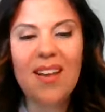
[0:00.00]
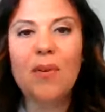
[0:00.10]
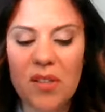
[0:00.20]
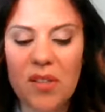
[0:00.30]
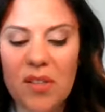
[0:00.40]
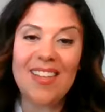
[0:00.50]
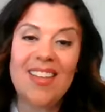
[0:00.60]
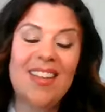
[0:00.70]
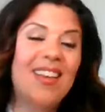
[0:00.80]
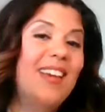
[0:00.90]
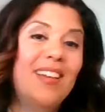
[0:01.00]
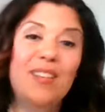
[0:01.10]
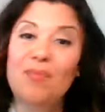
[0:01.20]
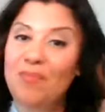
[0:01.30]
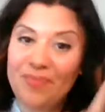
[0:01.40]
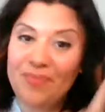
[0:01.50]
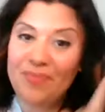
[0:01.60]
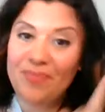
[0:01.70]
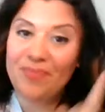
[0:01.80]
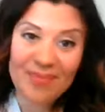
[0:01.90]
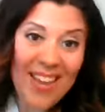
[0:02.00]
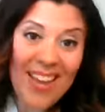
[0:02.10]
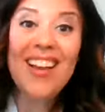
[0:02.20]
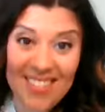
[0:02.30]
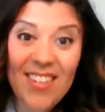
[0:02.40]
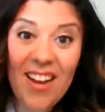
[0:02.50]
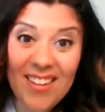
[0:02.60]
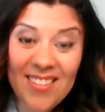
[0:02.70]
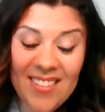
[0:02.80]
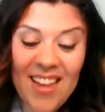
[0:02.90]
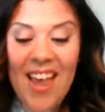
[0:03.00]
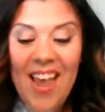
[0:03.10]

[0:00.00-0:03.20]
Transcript: does hypersexualization exist in dance?